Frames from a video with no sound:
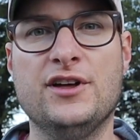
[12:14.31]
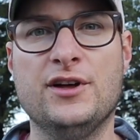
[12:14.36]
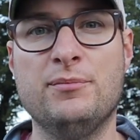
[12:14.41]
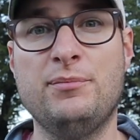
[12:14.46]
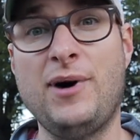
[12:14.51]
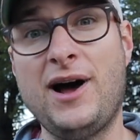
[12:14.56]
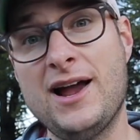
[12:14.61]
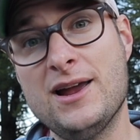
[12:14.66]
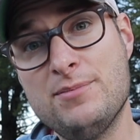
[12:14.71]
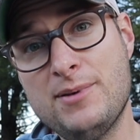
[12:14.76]

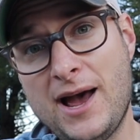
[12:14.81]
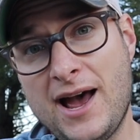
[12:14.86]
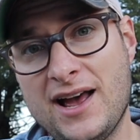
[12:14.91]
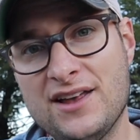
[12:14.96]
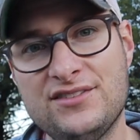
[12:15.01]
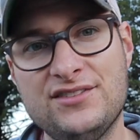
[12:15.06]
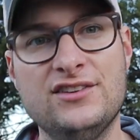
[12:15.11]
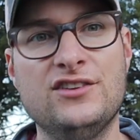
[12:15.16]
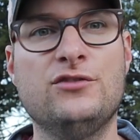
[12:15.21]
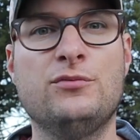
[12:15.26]

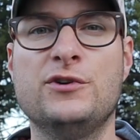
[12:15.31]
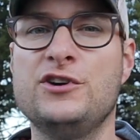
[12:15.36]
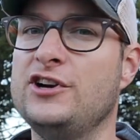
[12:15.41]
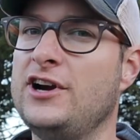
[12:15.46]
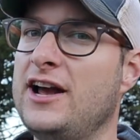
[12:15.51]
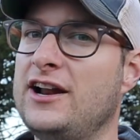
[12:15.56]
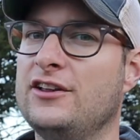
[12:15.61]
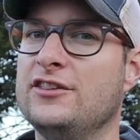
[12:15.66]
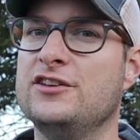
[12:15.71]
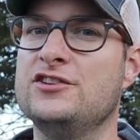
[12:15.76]
bypasses when you're
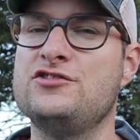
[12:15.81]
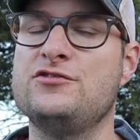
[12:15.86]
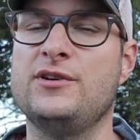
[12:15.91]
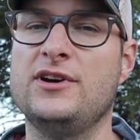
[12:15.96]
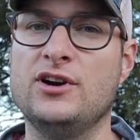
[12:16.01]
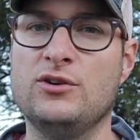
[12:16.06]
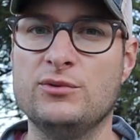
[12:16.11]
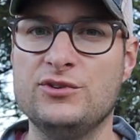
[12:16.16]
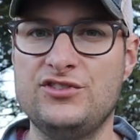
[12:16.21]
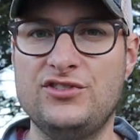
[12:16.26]
out on the
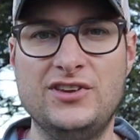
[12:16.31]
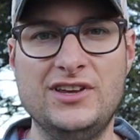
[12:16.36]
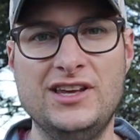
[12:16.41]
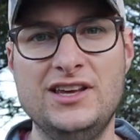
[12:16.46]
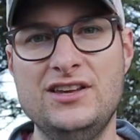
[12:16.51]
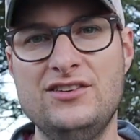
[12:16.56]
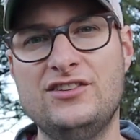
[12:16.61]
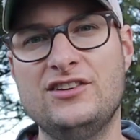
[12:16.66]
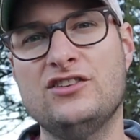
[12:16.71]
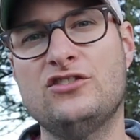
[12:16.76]
trail? What's the
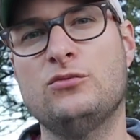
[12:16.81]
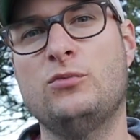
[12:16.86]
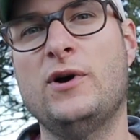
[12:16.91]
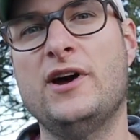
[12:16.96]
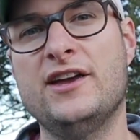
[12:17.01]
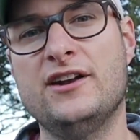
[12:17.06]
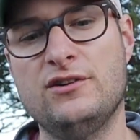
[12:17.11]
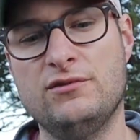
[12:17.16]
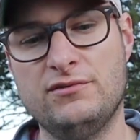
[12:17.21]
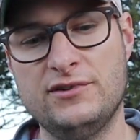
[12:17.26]
easiest
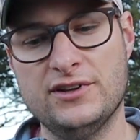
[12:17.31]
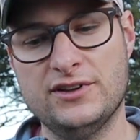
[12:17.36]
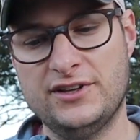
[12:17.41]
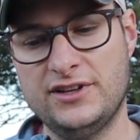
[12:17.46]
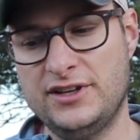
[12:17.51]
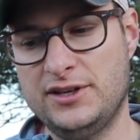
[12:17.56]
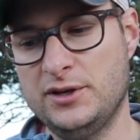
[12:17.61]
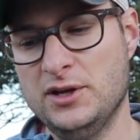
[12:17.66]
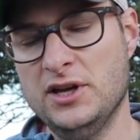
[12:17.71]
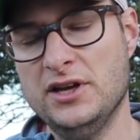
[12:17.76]
way to
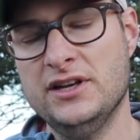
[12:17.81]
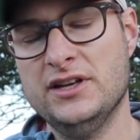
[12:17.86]
really